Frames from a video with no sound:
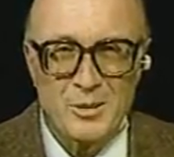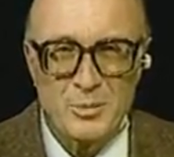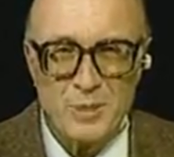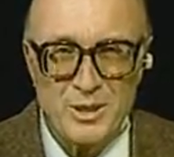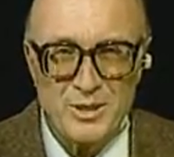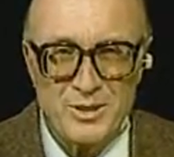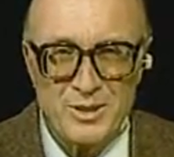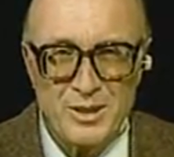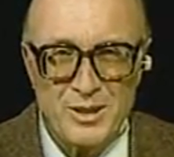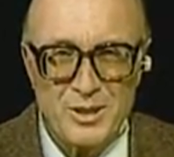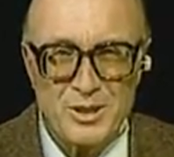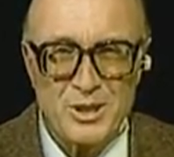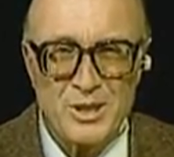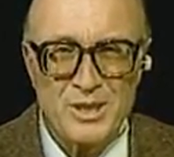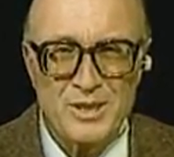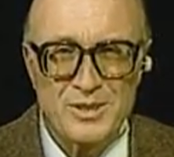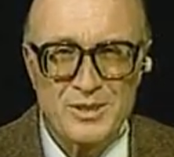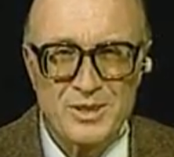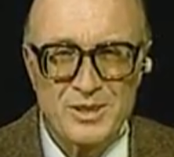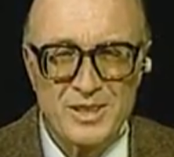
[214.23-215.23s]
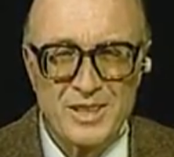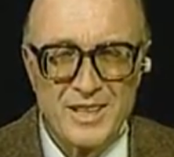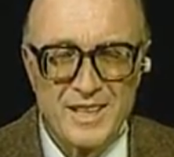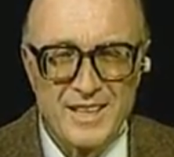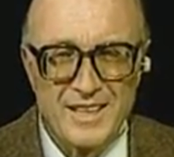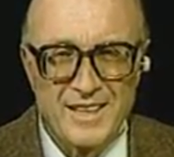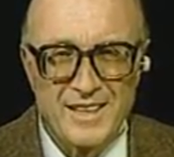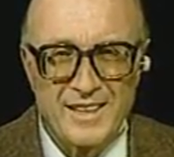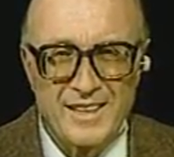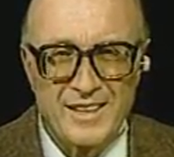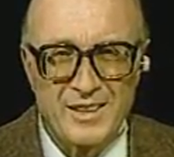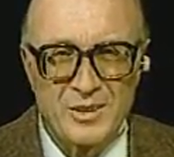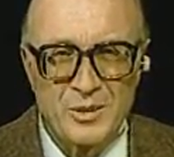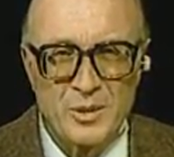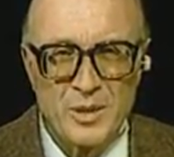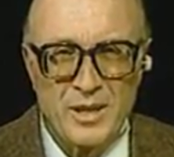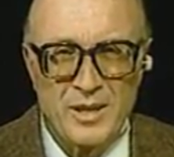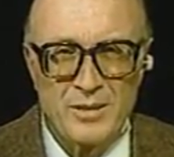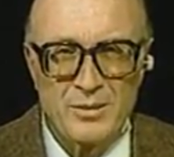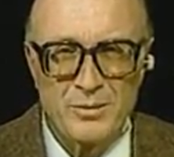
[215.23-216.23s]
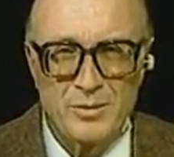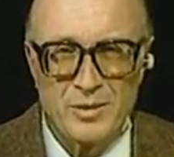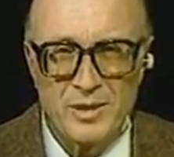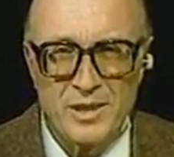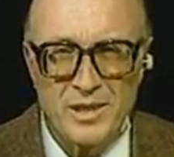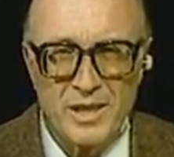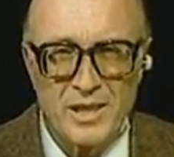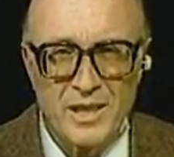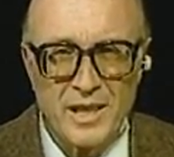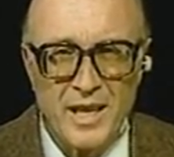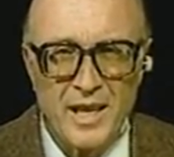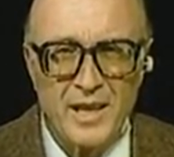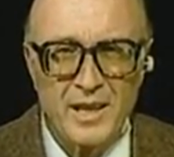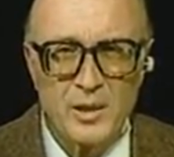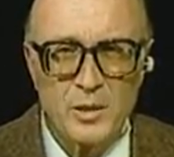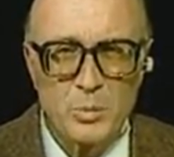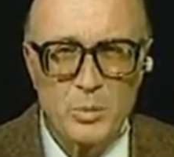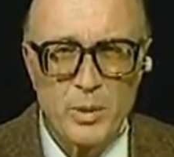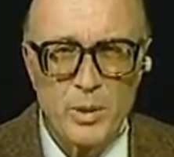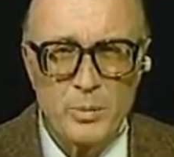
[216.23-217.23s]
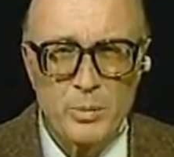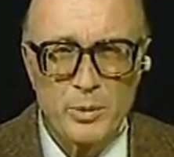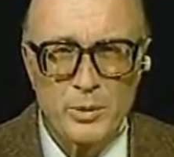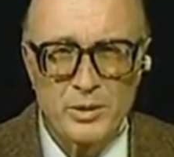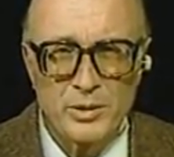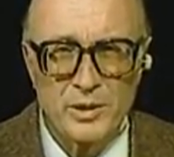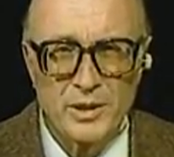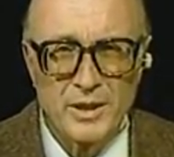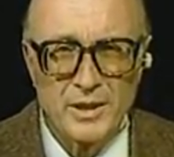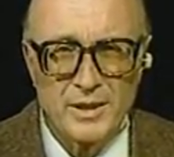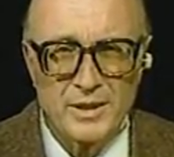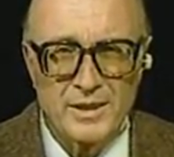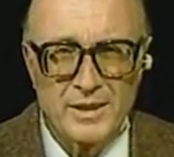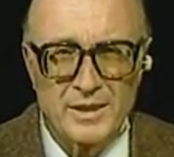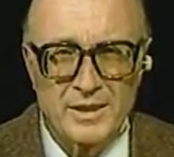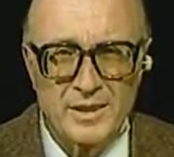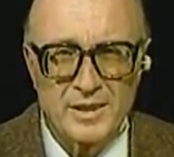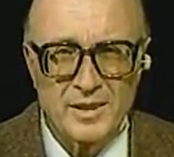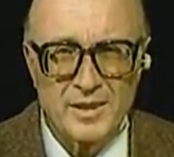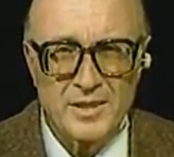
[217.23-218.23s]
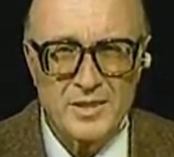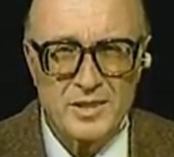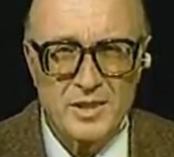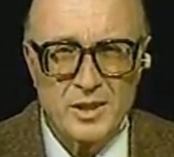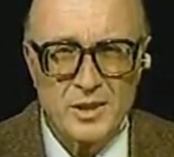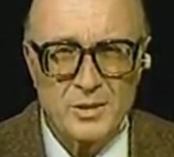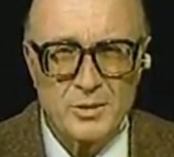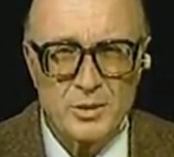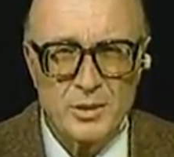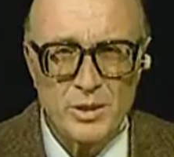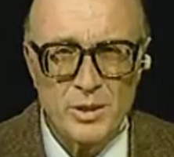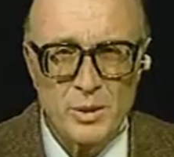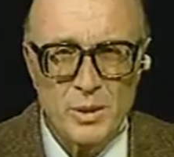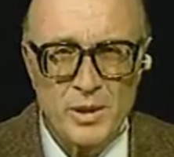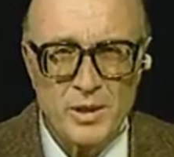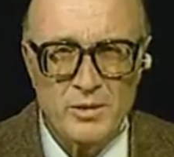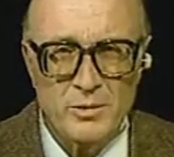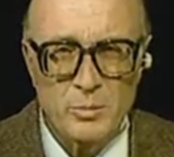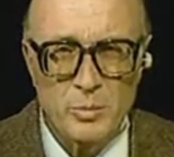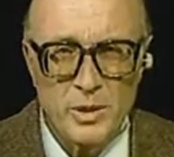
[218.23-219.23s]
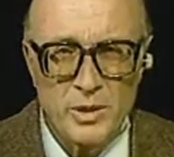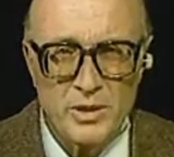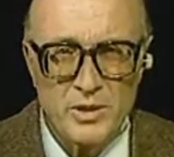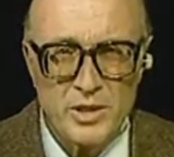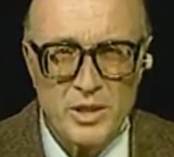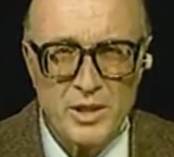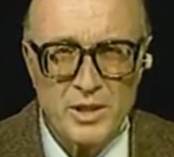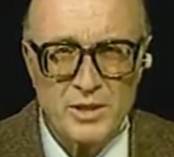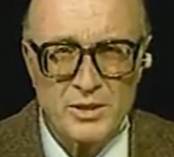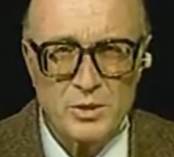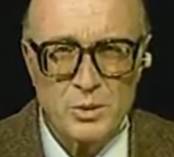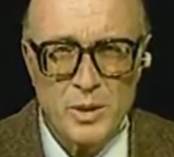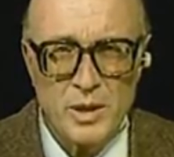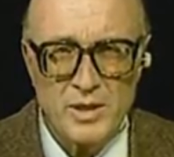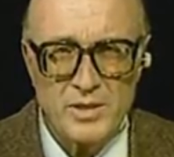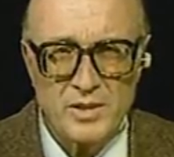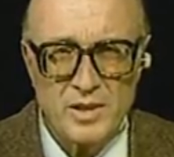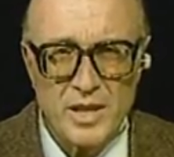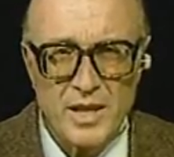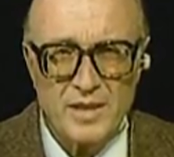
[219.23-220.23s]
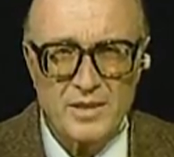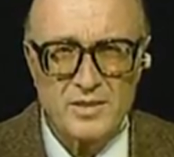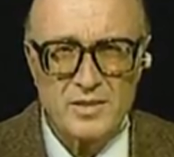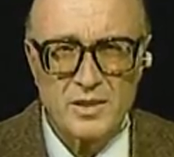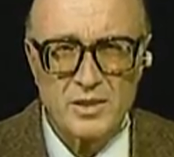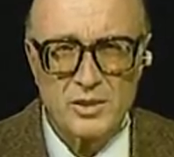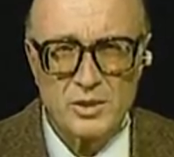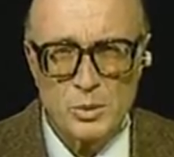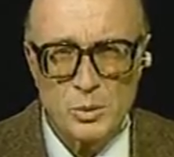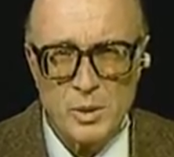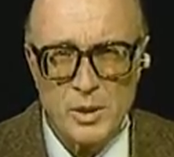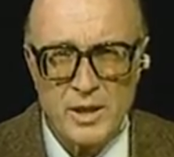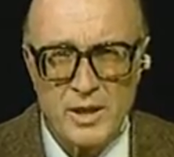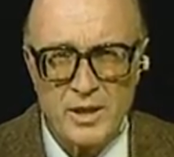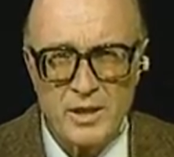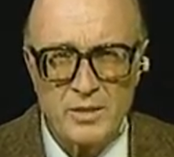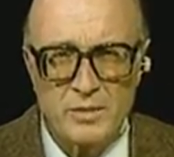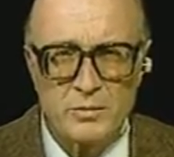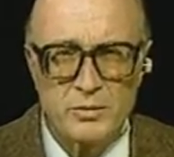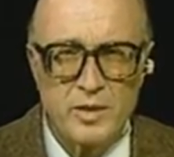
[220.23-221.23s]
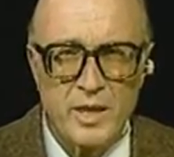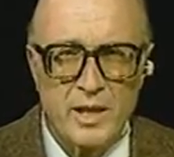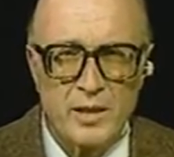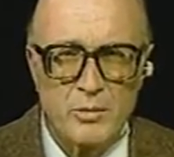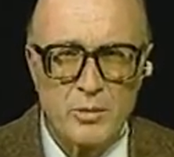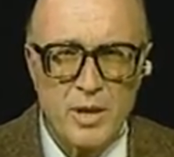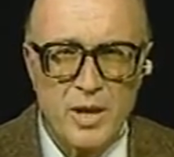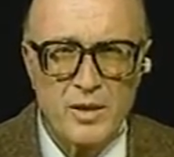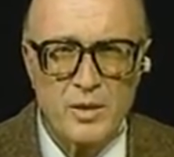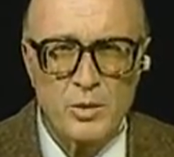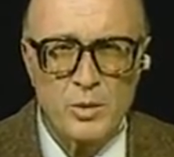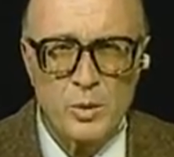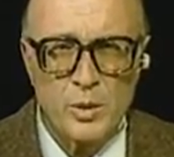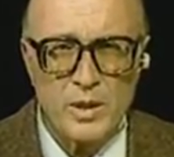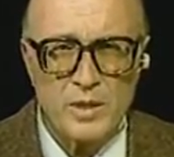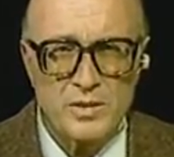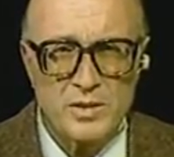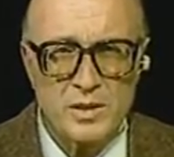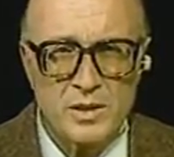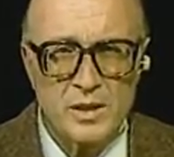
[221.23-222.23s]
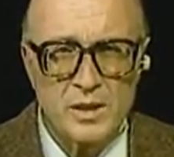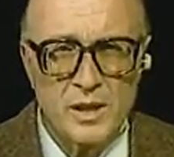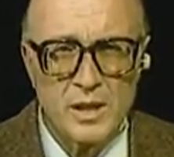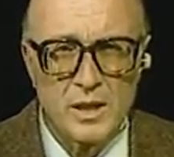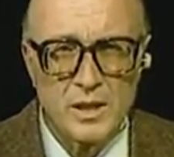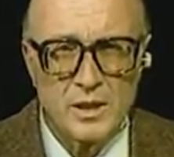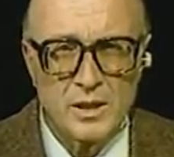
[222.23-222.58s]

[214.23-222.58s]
President Johnson, and you have the leading anchor people in this country. You have Peter Jennings, who has an accent. You have Dan Rather, who has a